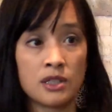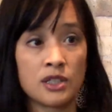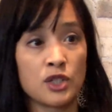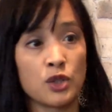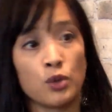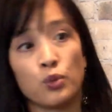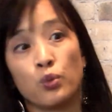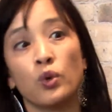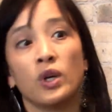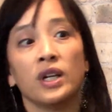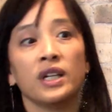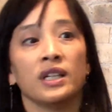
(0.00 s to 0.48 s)

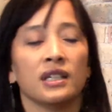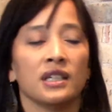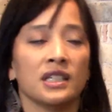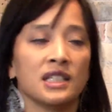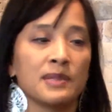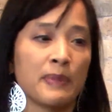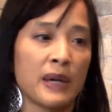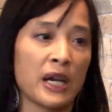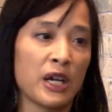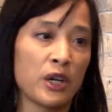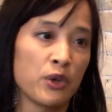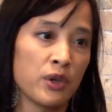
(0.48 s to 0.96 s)
So what
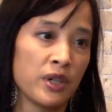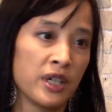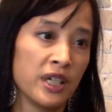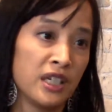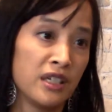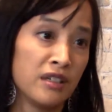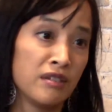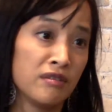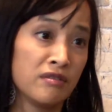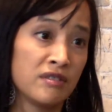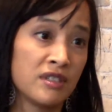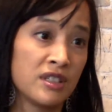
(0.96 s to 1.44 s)

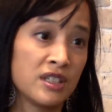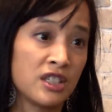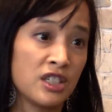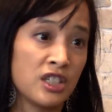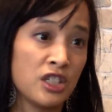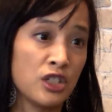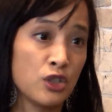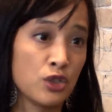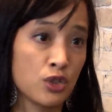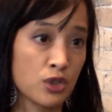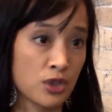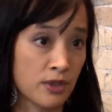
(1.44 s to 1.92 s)
aspiring
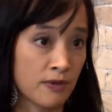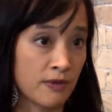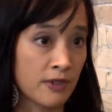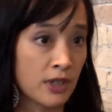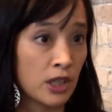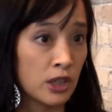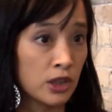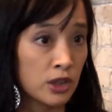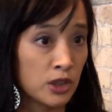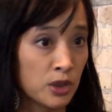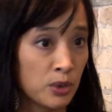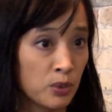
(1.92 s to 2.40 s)
teachers of
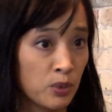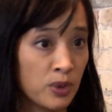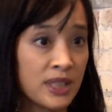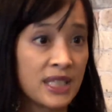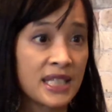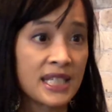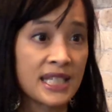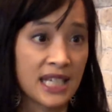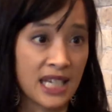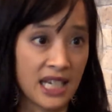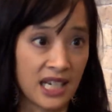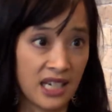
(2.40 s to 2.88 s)
color
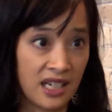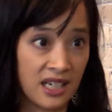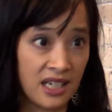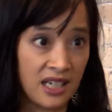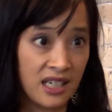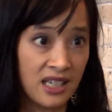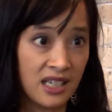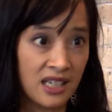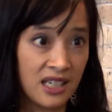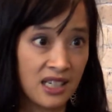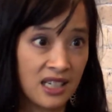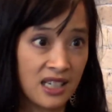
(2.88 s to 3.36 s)
would
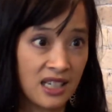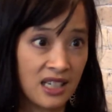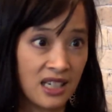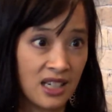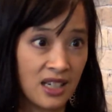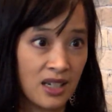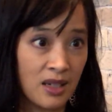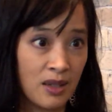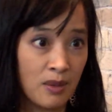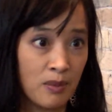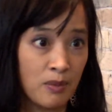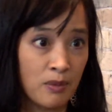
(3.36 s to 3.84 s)
say
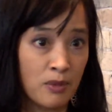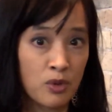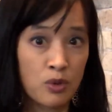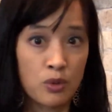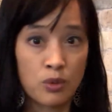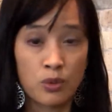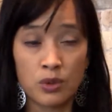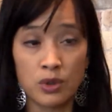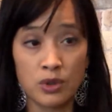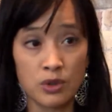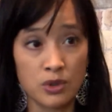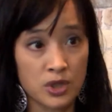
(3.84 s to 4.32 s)

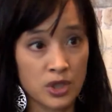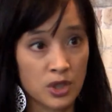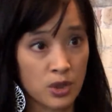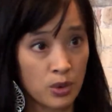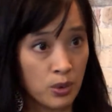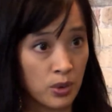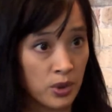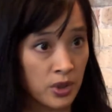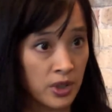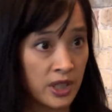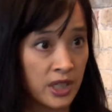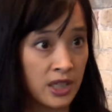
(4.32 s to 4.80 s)
through their
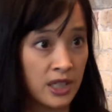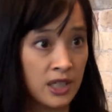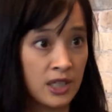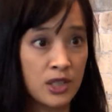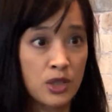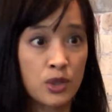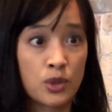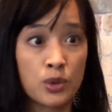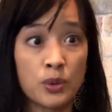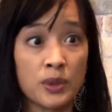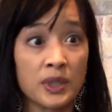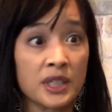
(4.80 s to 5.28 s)

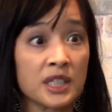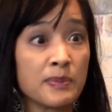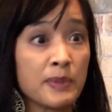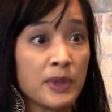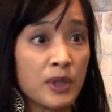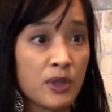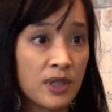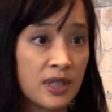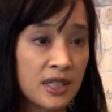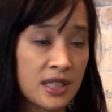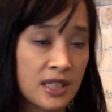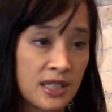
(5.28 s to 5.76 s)
stories, through
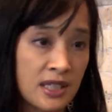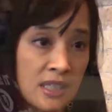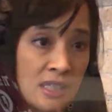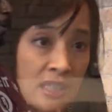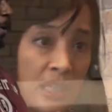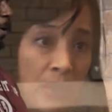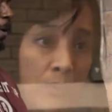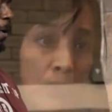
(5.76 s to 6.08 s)
experiences